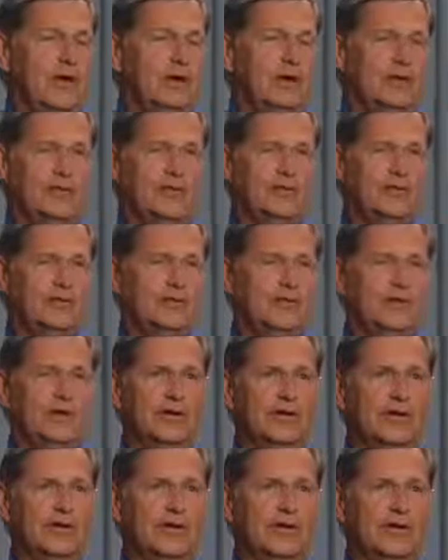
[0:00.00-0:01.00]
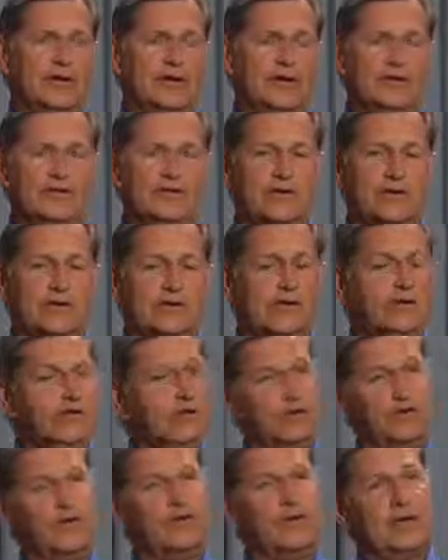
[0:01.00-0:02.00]
I live in Florida, and I started a
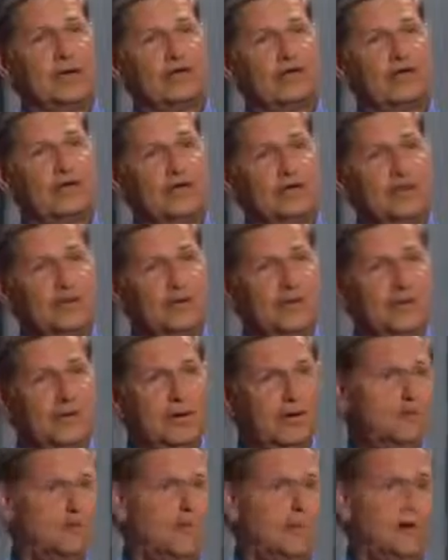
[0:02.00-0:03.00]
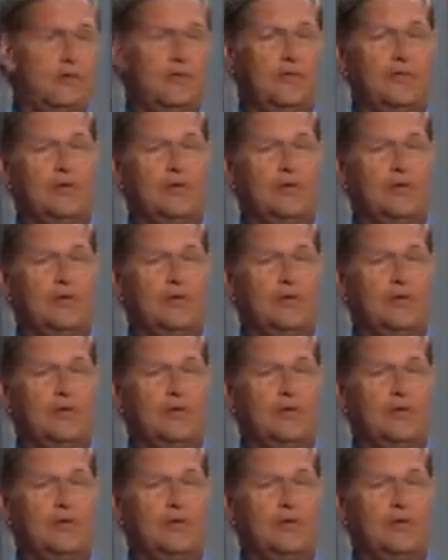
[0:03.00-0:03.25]
Toastmasters group, and I'm winning